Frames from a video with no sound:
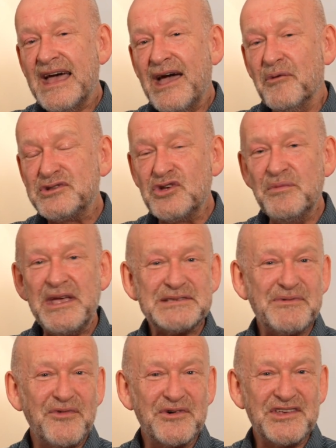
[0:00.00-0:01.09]
It'll be 2 weeks
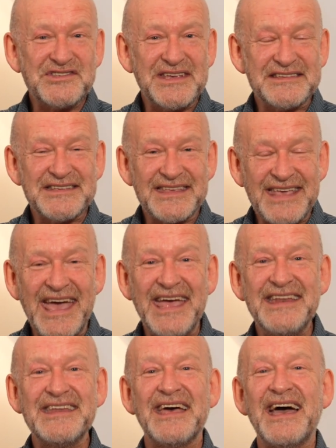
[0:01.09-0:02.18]
before you see us
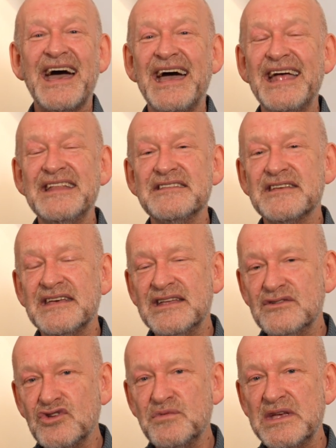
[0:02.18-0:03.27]
again, and
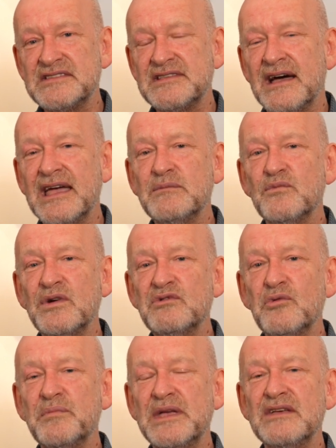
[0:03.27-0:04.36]
in 2 weeks' time we
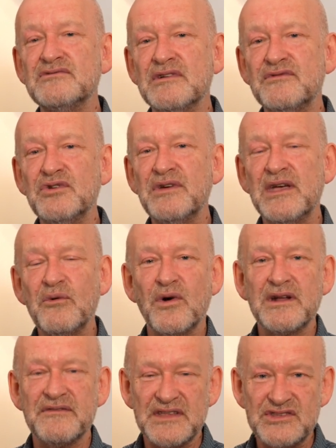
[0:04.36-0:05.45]
will be reviewing one
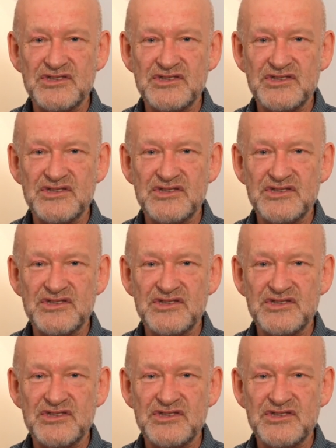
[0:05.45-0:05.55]
of the